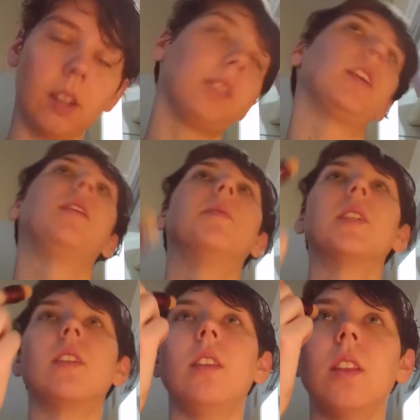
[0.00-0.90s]

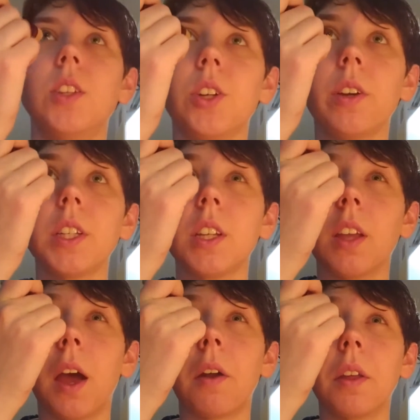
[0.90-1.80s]
The jury's still
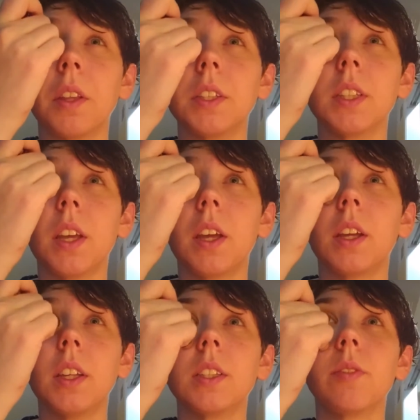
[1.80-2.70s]
out on this thing.
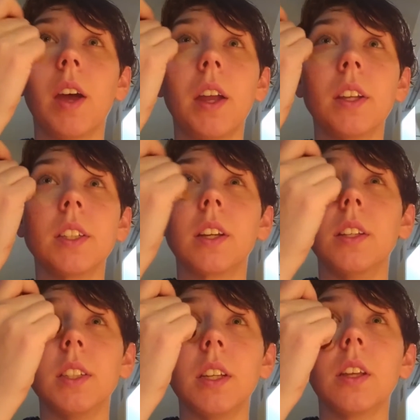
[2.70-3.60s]
It's fine as a
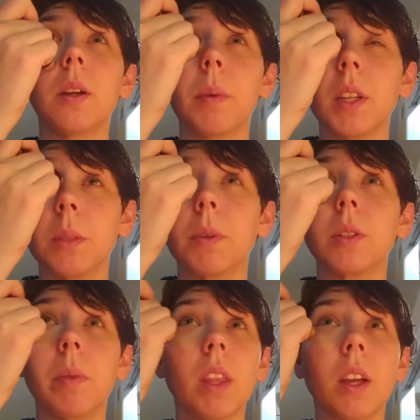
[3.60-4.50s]
concealer, but it's
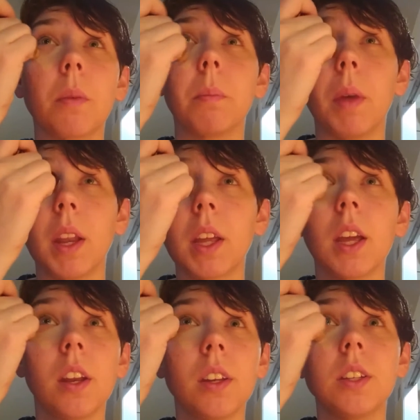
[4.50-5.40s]
supposed to be
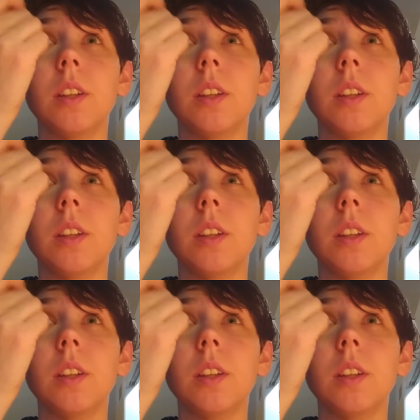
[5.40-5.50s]
medicated